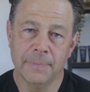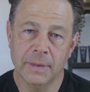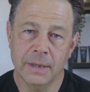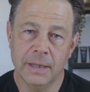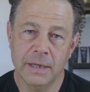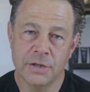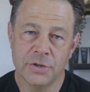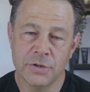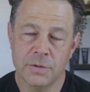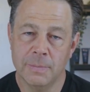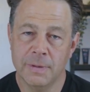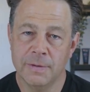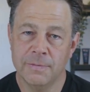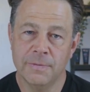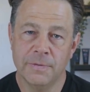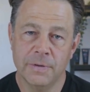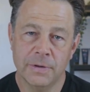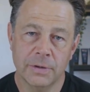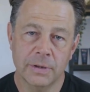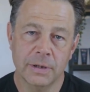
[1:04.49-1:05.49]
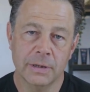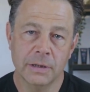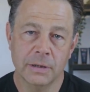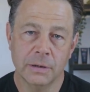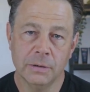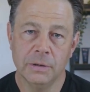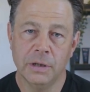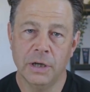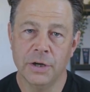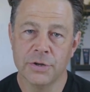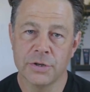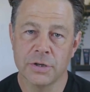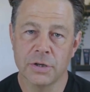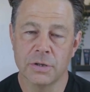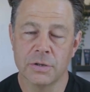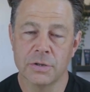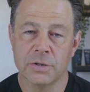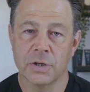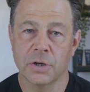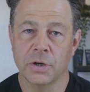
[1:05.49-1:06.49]
there should be very little
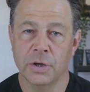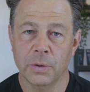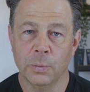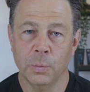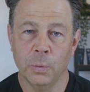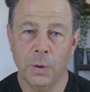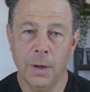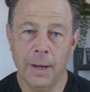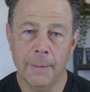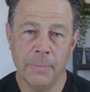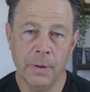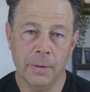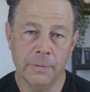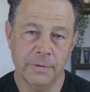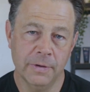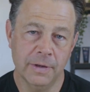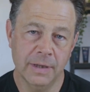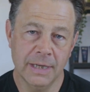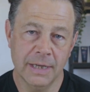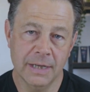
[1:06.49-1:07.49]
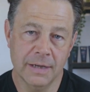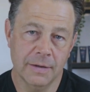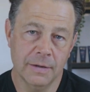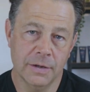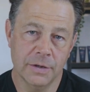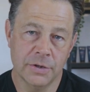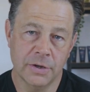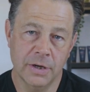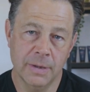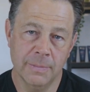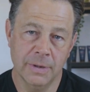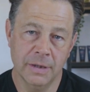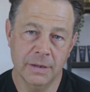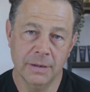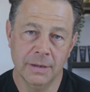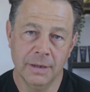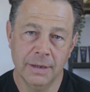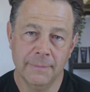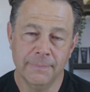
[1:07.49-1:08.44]
lotion to kind of wipe off at the end of the treatment.